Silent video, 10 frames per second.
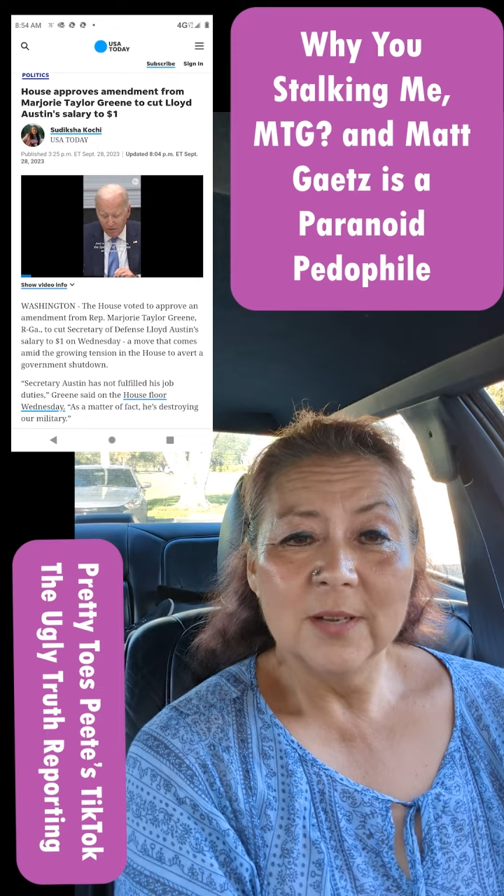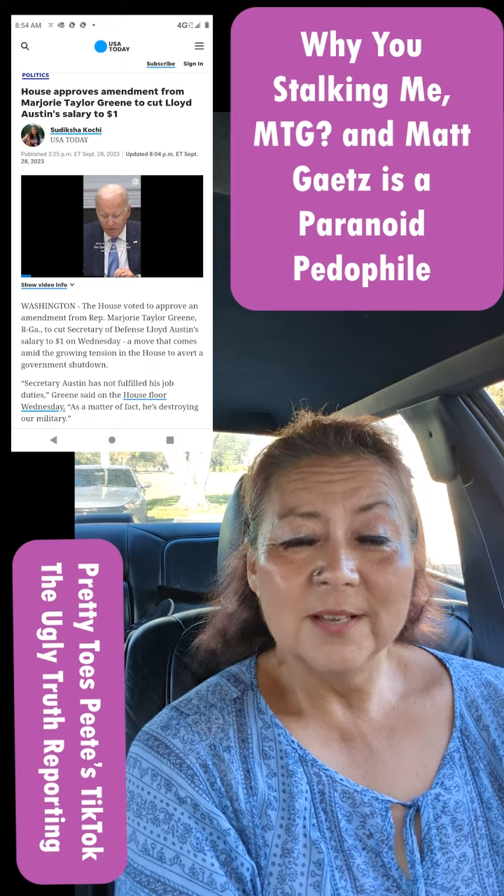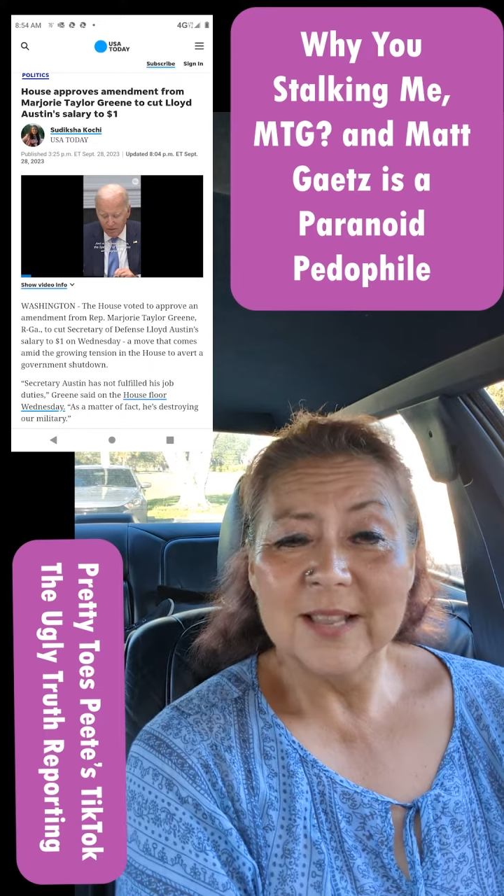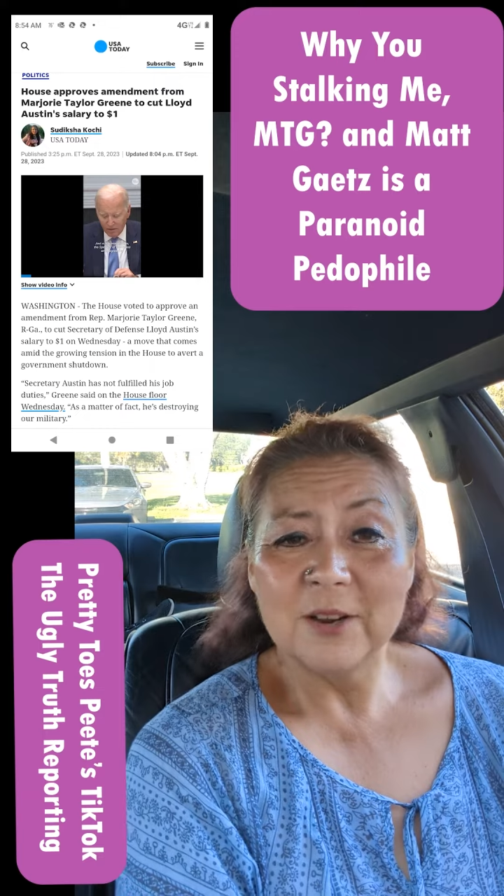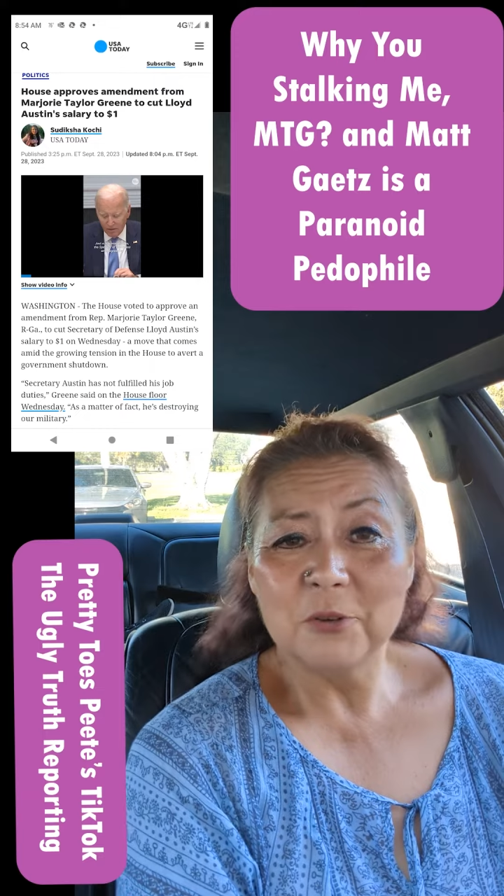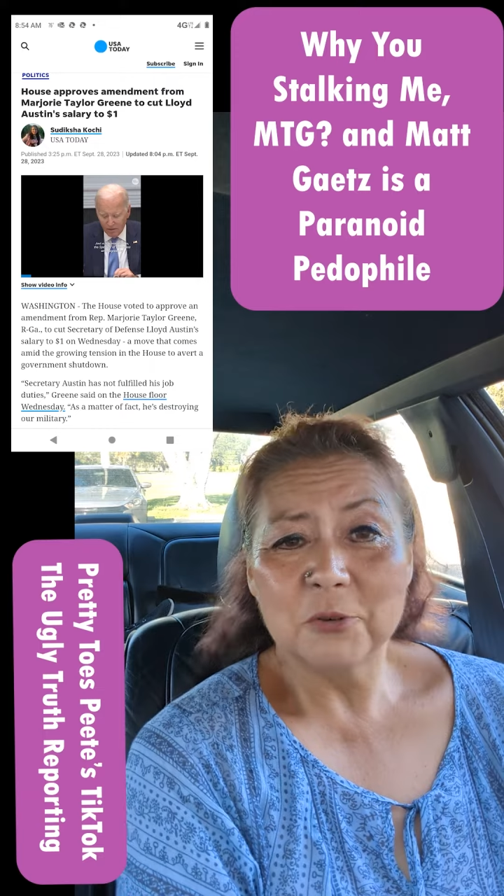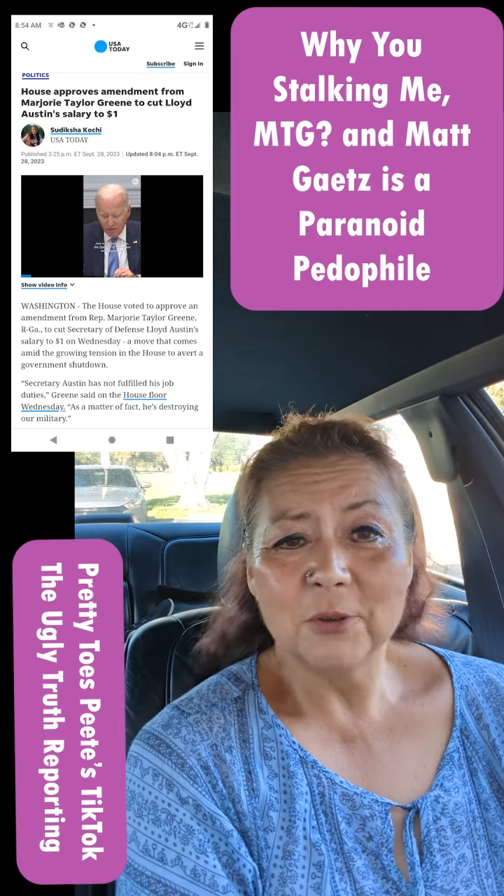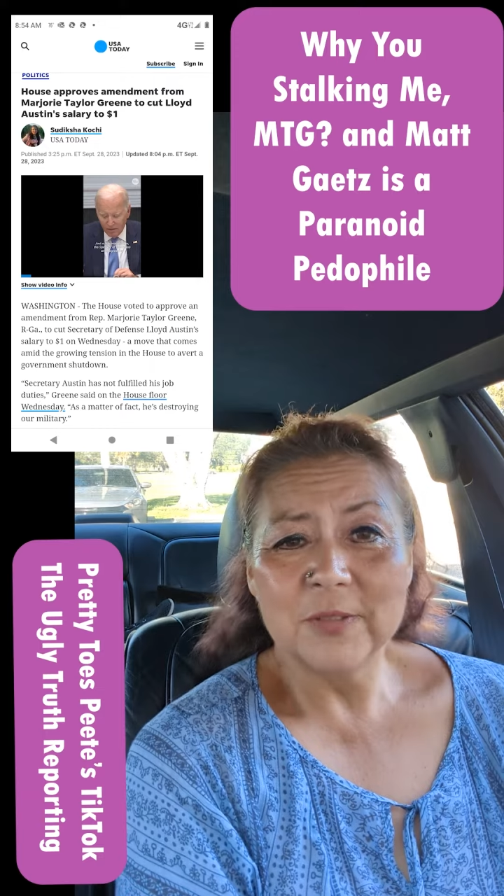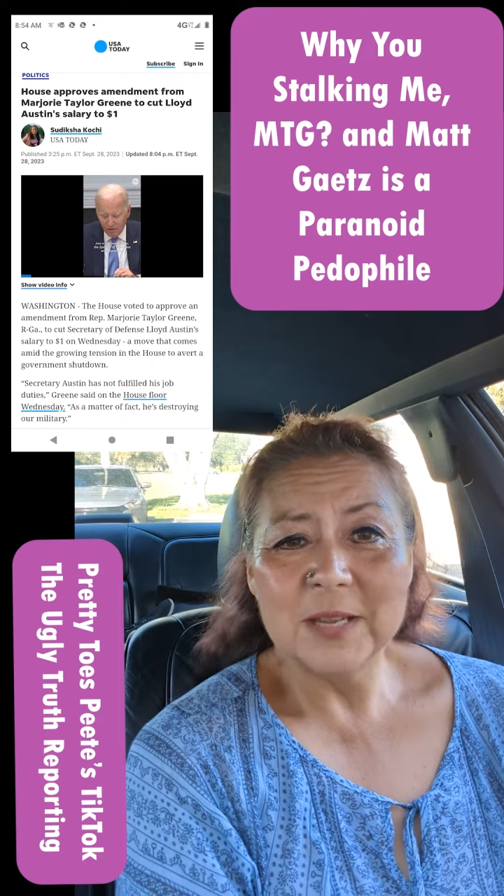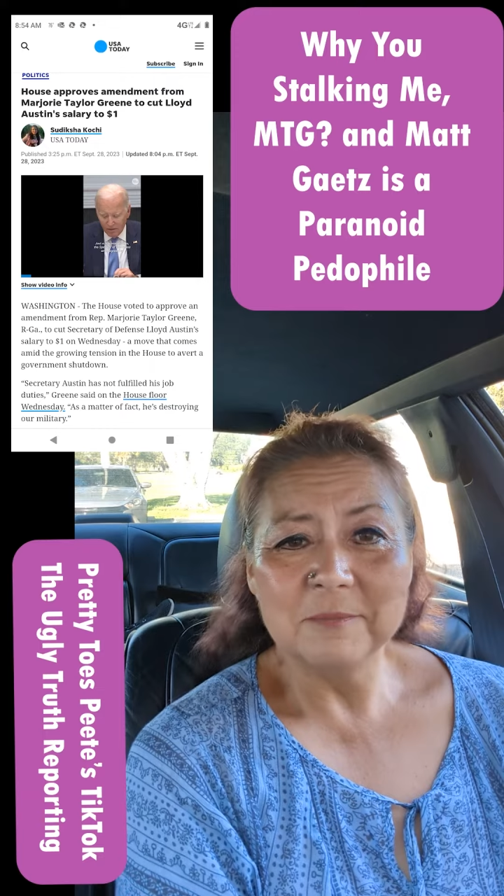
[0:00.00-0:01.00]
is I go
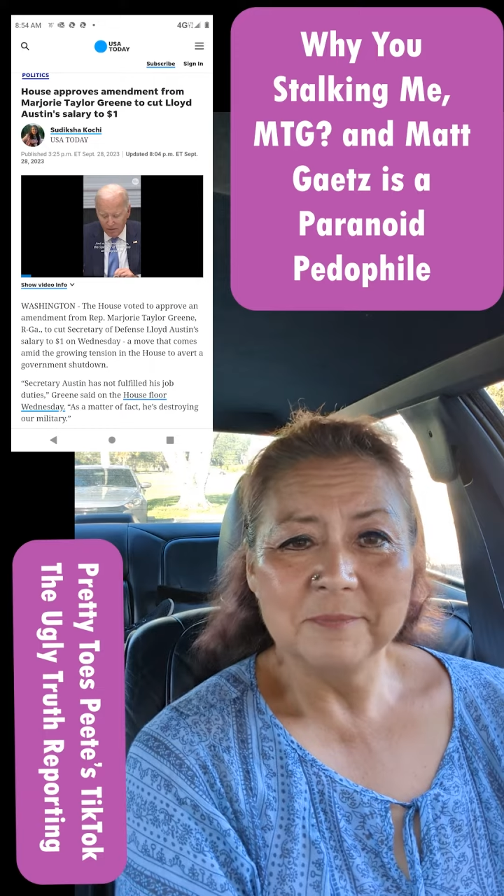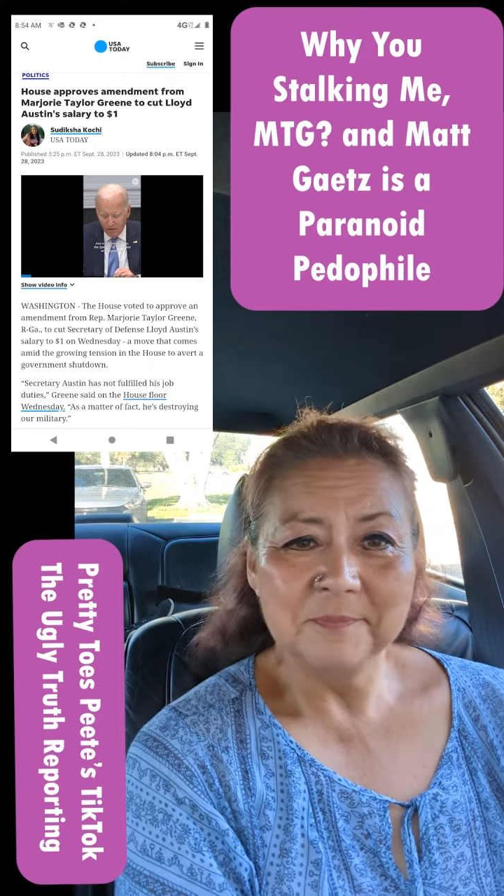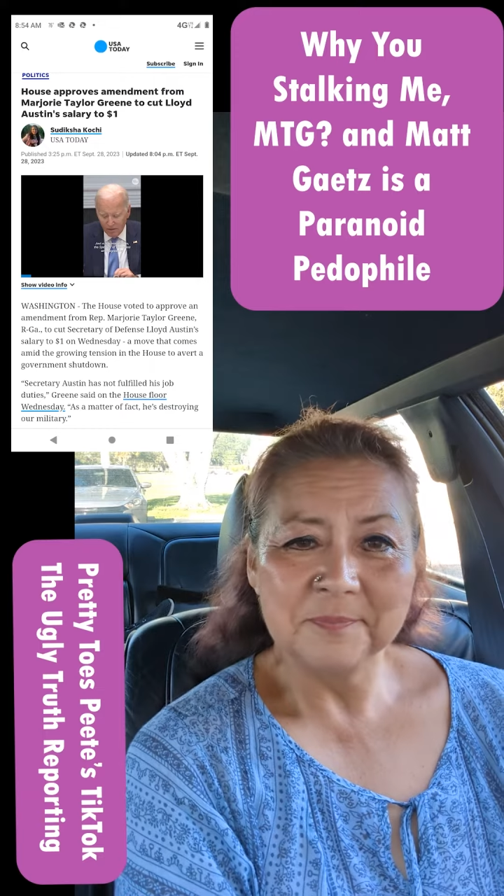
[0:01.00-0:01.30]
troll them.